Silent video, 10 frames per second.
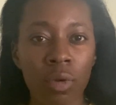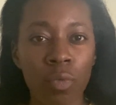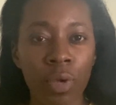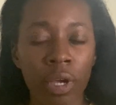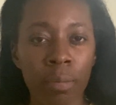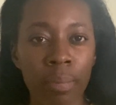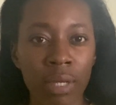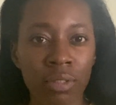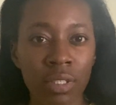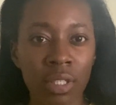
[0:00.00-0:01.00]
We are
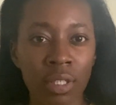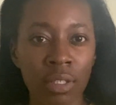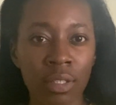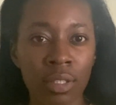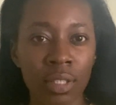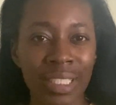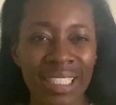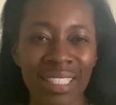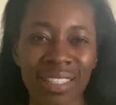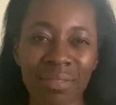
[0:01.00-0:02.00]
bouncing.
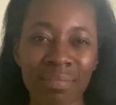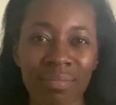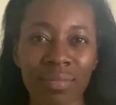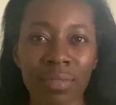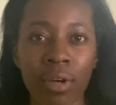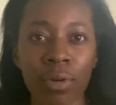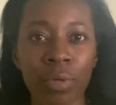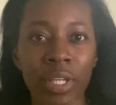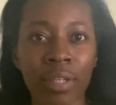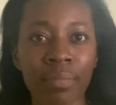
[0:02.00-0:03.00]
Are
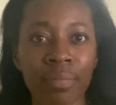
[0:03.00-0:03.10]
we?